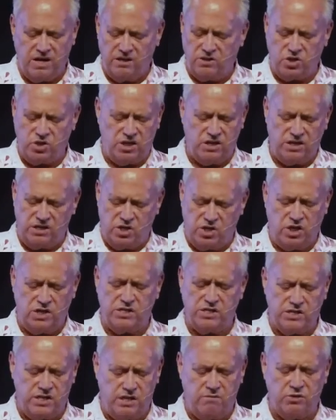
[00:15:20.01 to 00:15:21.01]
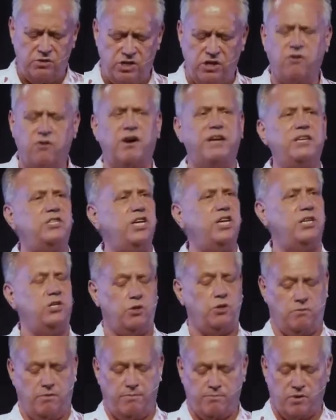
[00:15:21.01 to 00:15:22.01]
Jesus, he was a great
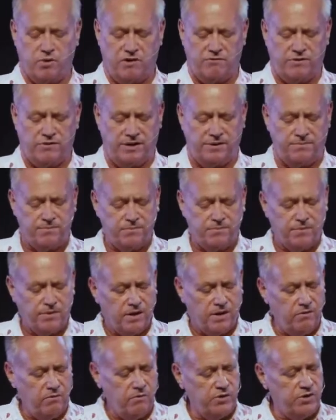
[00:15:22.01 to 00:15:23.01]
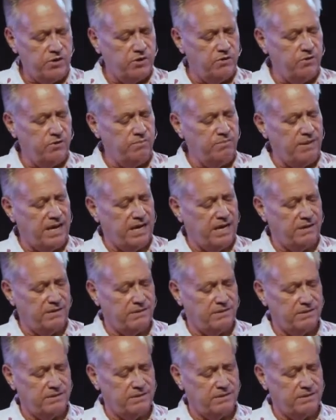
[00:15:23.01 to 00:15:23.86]
teacher, a prophet. He was a good man.